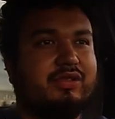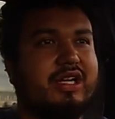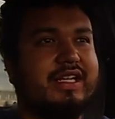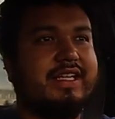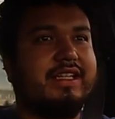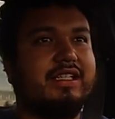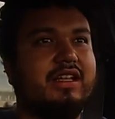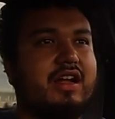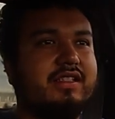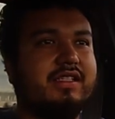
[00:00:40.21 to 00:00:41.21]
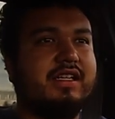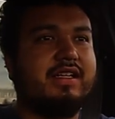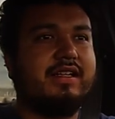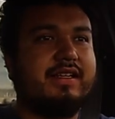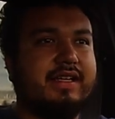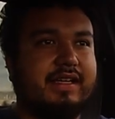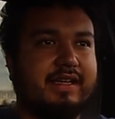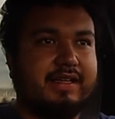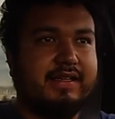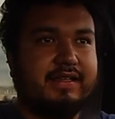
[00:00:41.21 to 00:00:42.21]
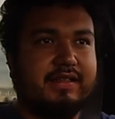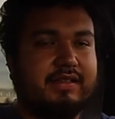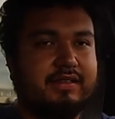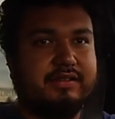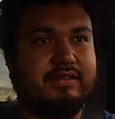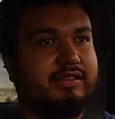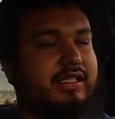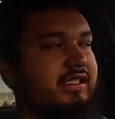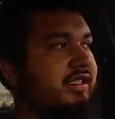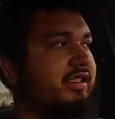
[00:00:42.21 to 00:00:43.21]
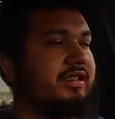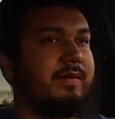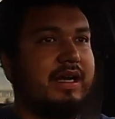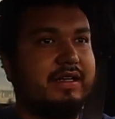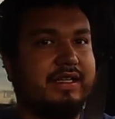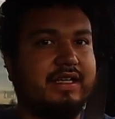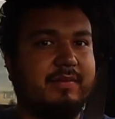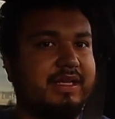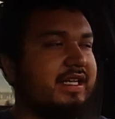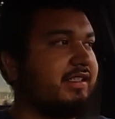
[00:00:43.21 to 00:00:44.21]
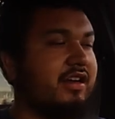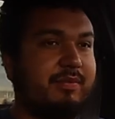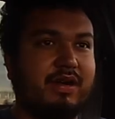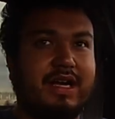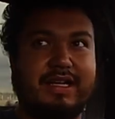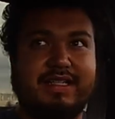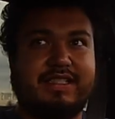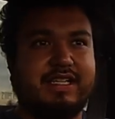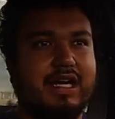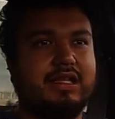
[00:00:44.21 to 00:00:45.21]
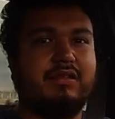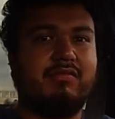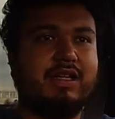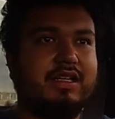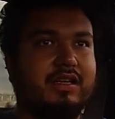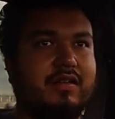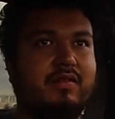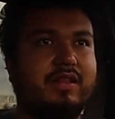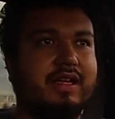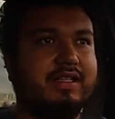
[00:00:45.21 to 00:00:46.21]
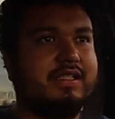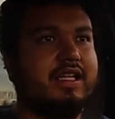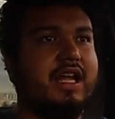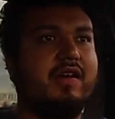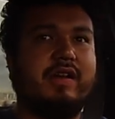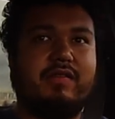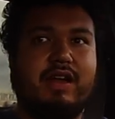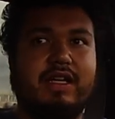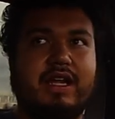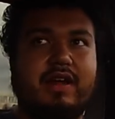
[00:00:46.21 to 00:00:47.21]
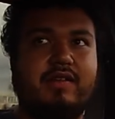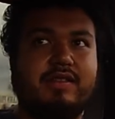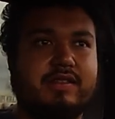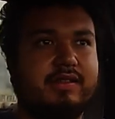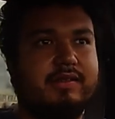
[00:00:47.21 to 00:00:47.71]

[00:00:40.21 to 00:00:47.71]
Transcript: trying to get the lawns done, and that's just about it. I mean, as y'all probably can see out the window that it's cloudy right now, so